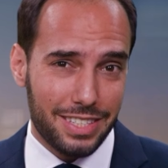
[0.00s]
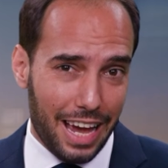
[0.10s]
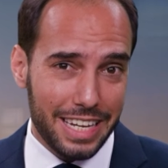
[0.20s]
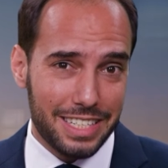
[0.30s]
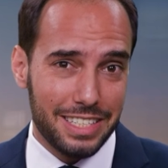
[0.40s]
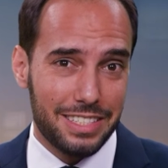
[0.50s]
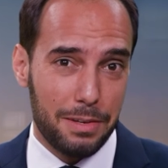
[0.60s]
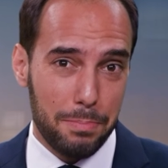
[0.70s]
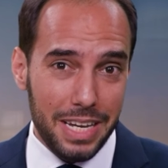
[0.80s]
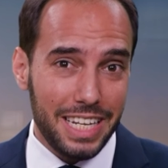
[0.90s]
scientists
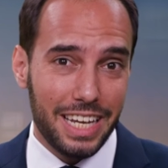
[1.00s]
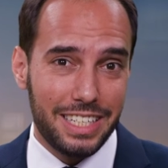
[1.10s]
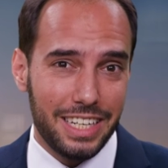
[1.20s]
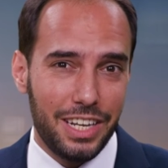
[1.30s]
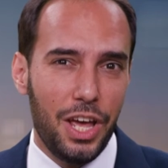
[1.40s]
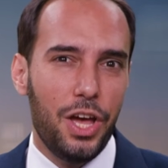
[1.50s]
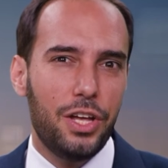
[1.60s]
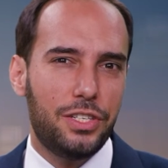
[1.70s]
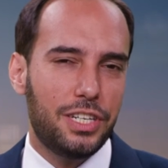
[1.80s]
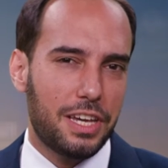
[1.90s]
and media did
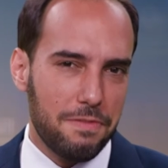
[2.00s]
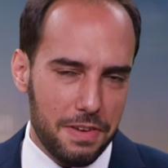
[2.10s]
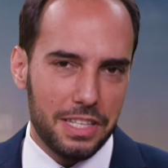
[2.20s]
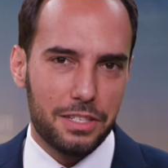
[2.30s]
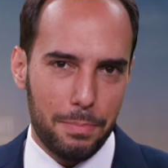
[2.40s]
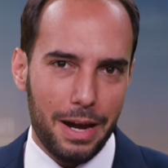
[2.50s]
to convince